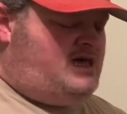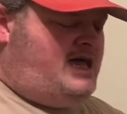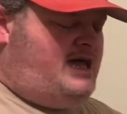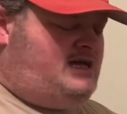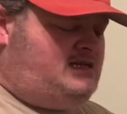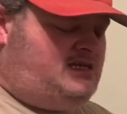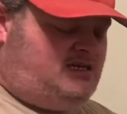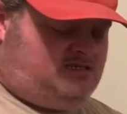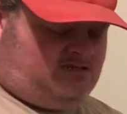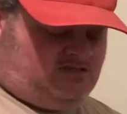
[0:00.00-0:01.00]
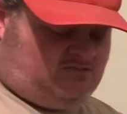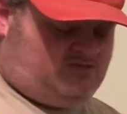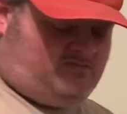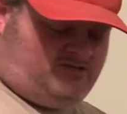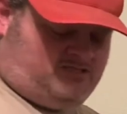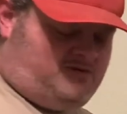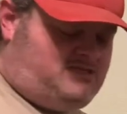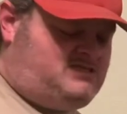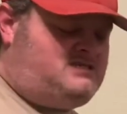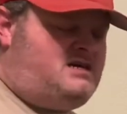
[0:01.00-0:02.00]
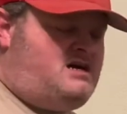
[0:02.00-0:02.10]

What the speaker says: and get into some small spaces.